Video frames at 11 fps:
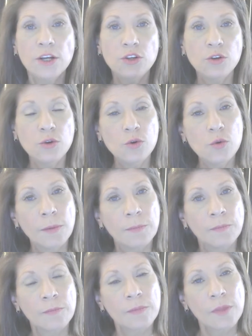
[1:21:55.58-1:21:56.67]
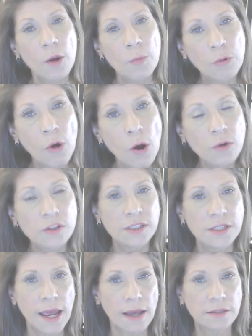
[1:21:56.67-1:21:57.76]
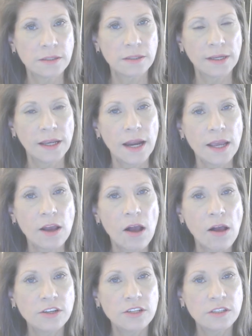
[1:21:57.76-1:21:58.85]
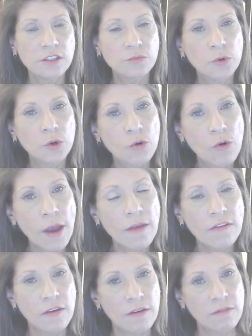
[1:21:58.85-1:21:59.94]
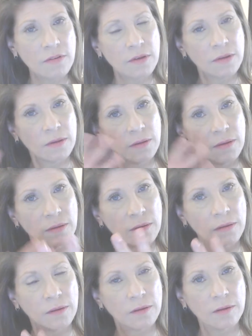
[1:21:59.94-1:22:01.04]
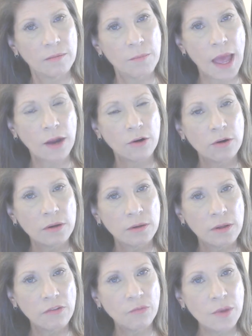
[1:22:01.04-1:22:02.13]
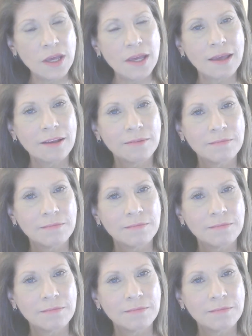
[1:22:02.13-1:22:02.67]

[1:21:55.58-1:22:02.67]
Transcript: to approach sex in a consciousness progressive manner of being.